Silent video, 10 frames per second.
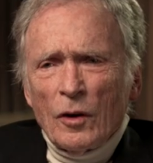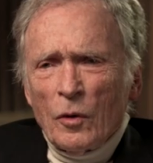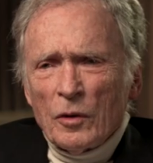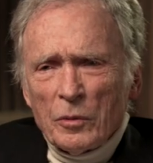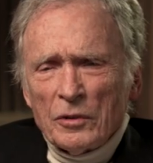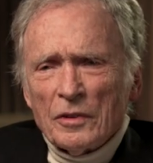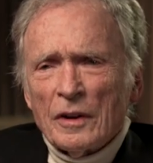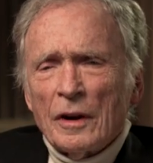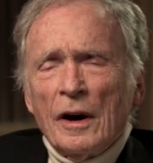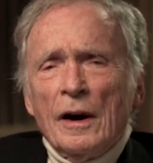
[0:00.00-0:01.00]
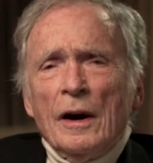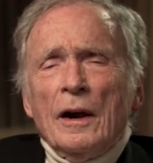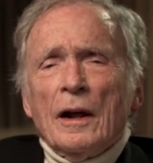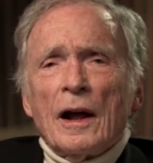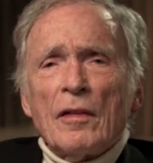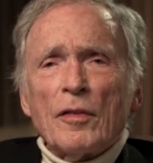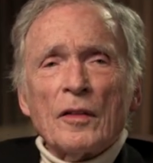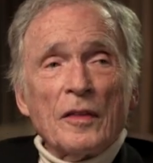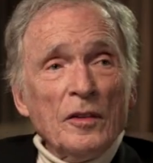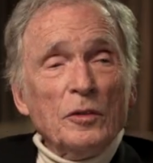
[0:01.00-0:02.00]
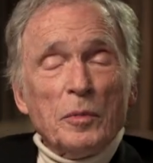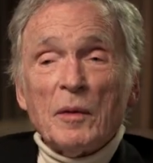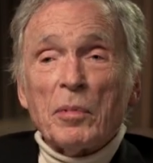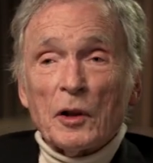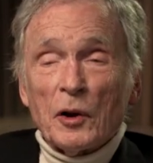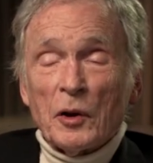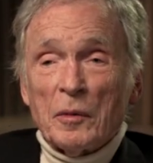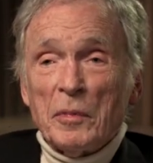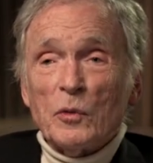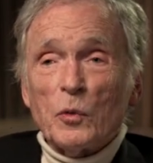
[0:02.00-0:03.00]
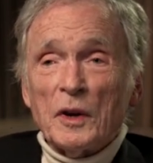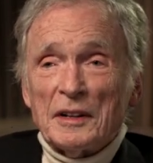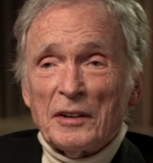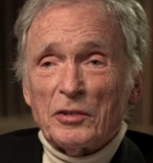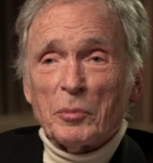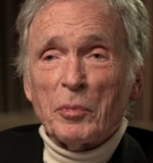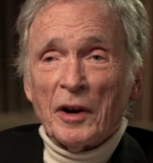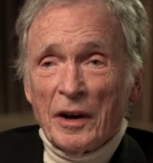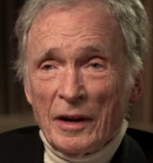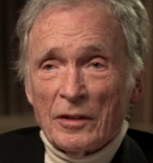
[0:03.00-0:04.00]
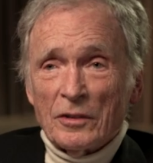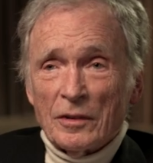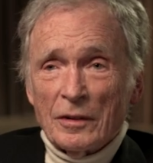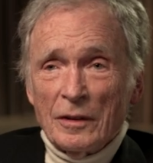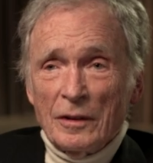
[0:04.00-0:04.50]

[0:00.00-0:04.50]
The owner was there. I thought, these people are going to be really surprised,